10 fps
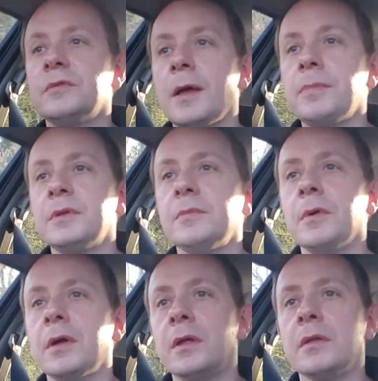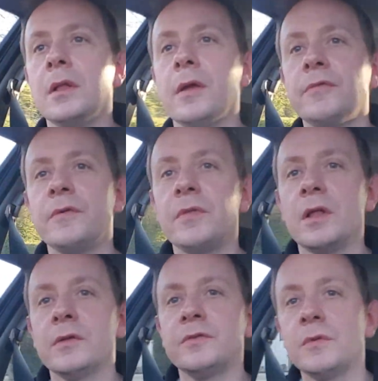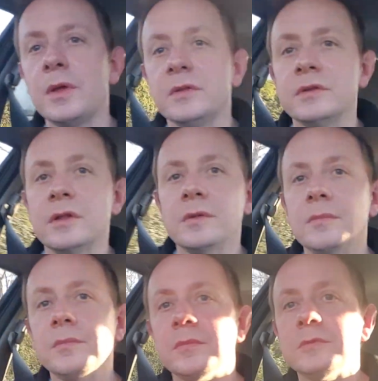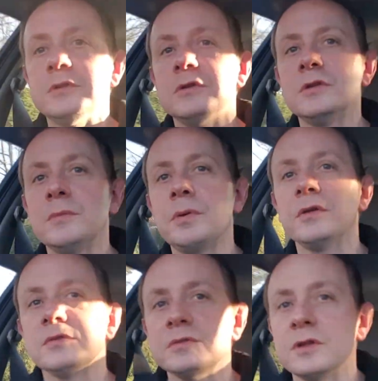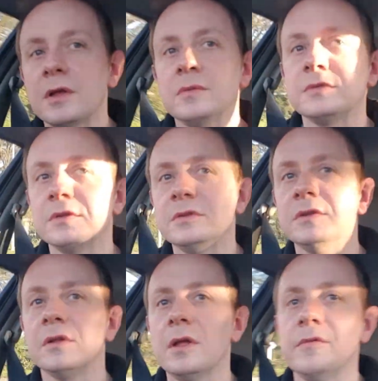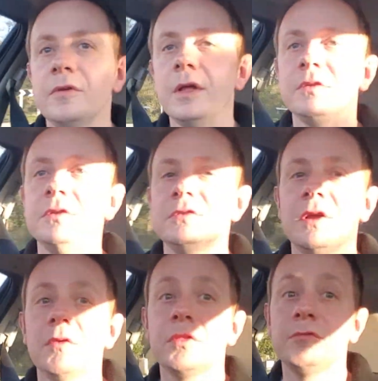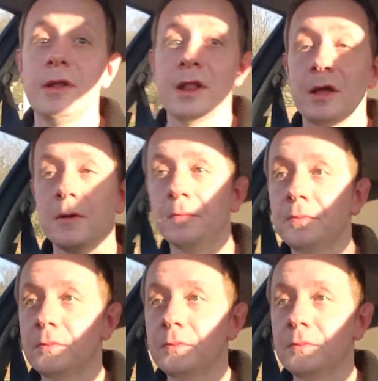happened in my life over the last few weeks, and due to personal circumstances, I've had to sell the Renault.